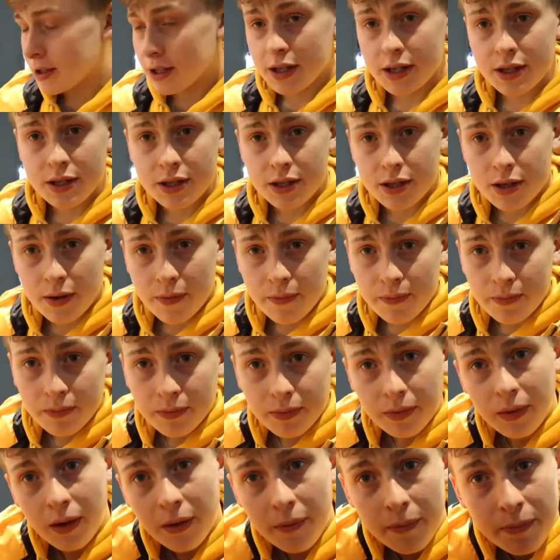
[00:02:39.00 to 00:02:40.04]
this,
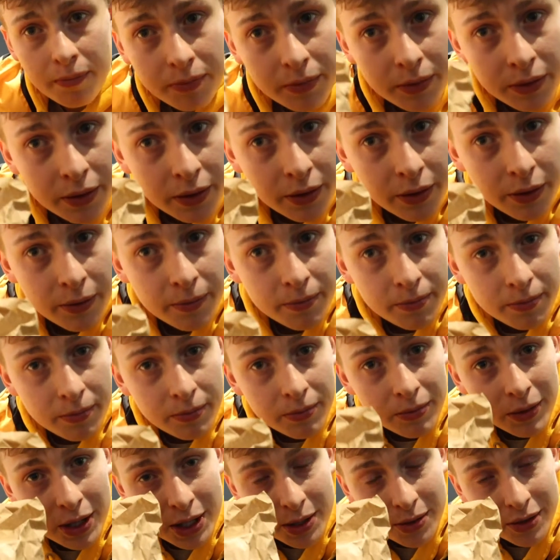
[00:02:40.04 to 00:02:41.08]

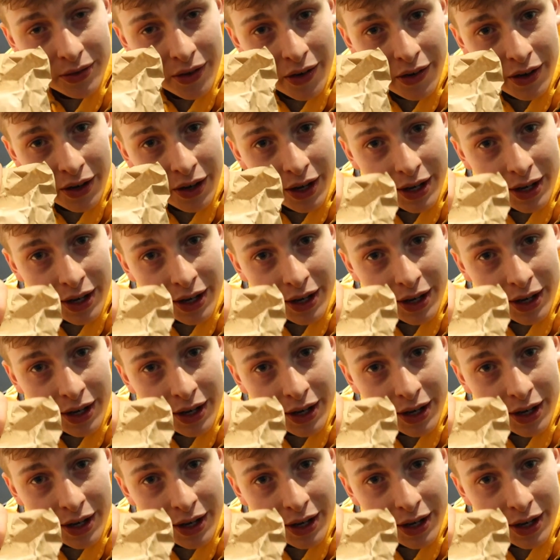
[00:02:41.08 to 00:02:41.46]
this was very